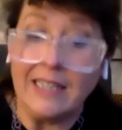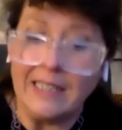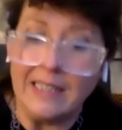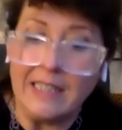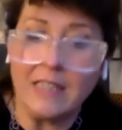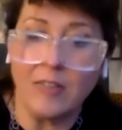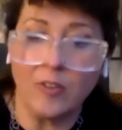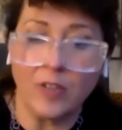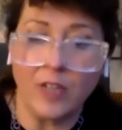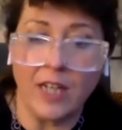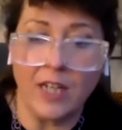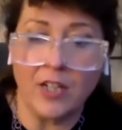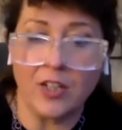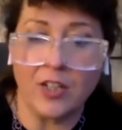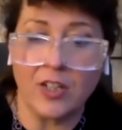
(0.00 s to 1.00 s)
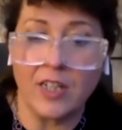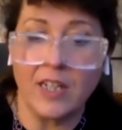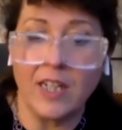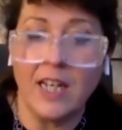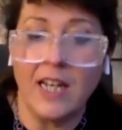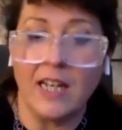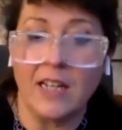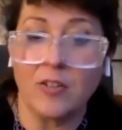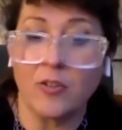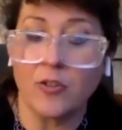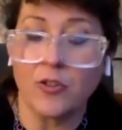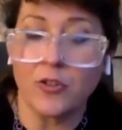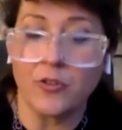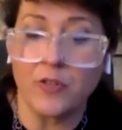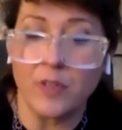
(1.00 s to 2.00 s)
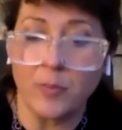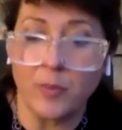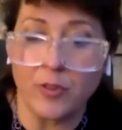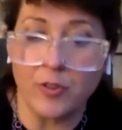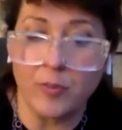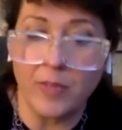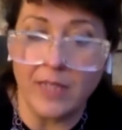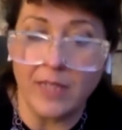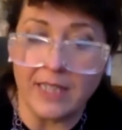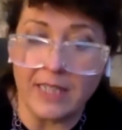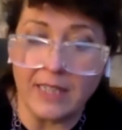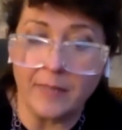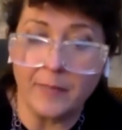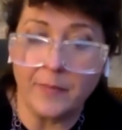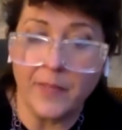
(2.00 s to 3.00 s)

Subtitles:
dislocation, and social responsibility.